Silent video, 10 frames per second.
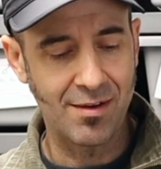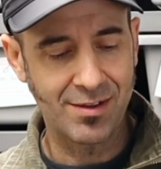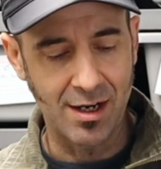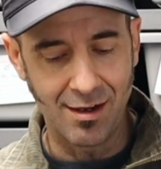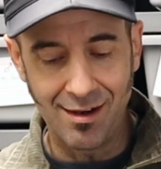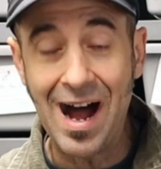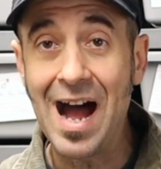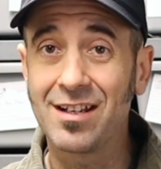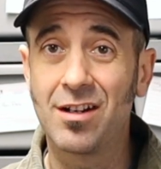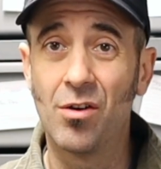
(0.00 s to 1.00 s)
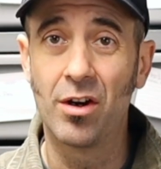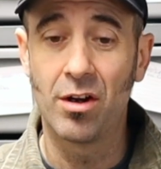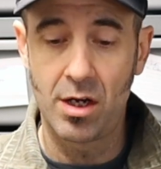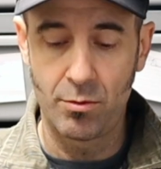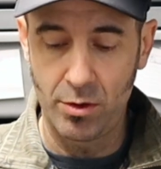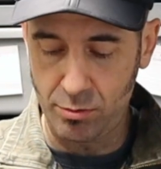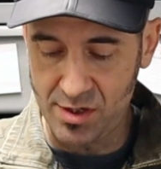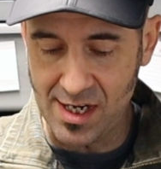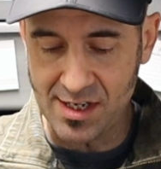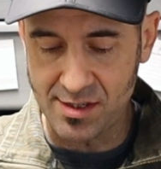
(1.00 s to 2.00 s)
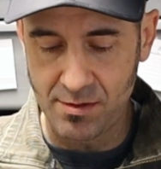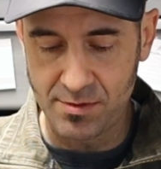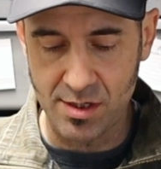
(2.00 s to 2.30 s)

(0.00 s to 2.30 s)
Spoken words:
I've got a lot going on with recessives,